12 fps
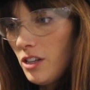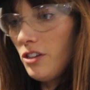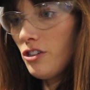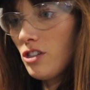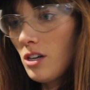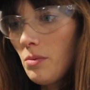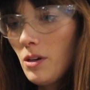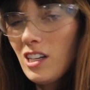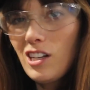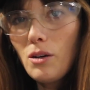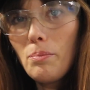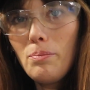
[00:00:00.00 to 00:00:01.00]
They're just gonna put a
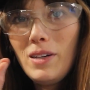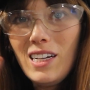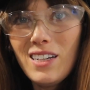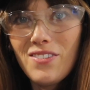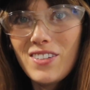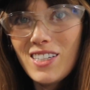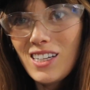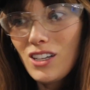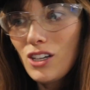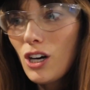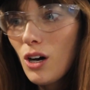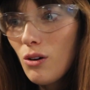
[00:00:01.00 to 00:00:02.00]
little bead of
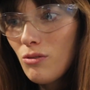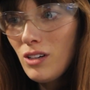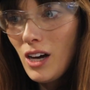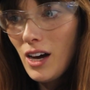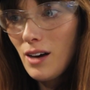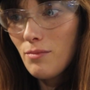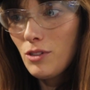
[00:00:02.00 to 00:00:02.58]
silicone um,